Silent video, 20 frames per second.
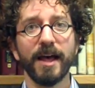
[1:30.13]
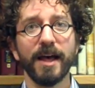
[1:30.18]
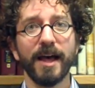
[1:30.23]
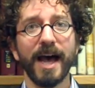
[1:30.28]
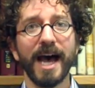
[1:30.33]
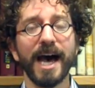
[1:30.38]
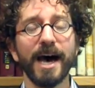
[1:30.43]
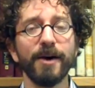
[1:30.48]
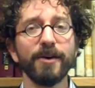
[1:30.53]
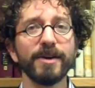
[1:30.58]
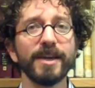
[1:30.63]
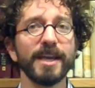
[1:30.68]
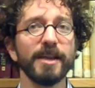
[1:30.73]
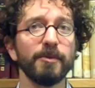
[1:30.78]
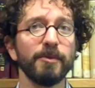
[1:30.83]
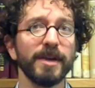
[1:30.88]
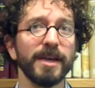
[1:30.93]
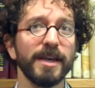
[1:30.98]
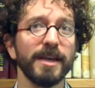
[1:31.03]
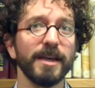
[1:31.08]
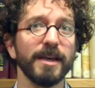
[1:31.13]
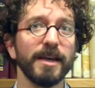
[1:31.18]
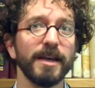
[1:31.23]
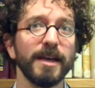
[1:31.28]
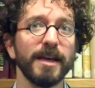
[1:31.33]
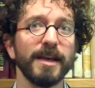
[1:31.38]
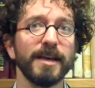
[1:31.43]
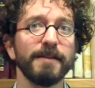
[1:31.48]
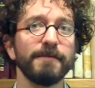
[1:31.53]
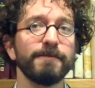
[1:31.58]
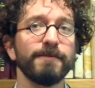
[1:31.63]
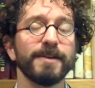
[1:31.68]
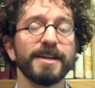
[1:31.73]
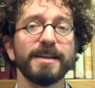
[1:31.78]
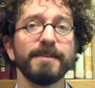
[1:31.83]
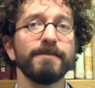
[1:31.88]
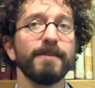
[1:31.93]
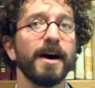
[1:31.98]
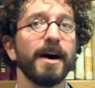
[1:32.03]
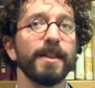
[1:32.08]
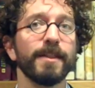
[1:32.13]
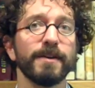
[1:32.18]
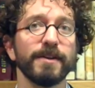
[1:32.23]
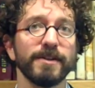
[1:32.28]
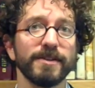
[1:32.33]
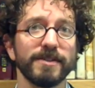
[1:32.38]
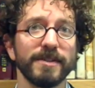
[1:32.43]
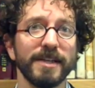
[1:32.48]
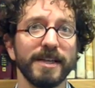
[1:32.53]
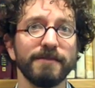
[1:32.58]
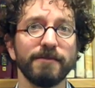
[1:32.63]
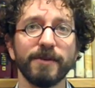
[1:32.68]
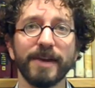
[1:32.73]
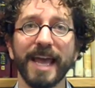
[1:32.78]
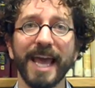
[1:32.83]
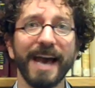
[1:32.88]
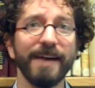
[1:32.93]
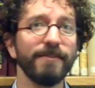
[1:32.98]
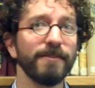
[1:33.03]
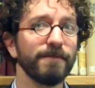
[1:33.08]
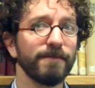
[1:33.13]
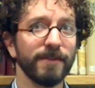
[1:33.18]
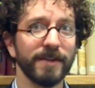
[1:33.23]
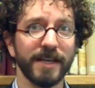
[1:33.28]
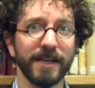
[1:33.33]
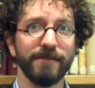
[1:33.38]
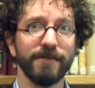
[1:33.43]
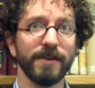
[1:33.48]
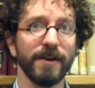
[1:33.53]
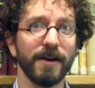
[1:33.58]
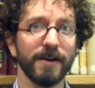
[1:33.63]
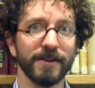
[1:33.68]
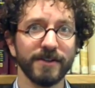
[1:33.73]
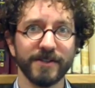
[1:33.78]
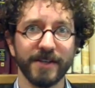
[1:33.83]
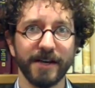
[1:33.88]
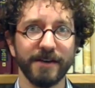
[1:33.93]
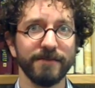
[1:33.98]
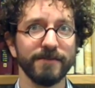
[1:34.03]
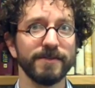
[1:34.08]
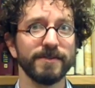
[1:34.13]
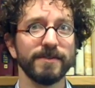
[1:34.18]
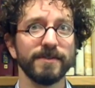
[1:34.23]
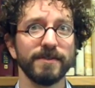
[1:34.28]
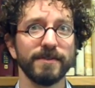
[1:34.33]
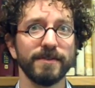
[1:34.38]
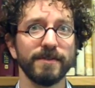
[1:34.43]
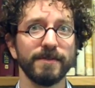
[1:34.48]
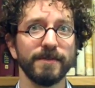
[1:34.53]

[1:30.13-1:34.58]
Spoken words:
How can we forgive others if we haven't forgiven ourselves?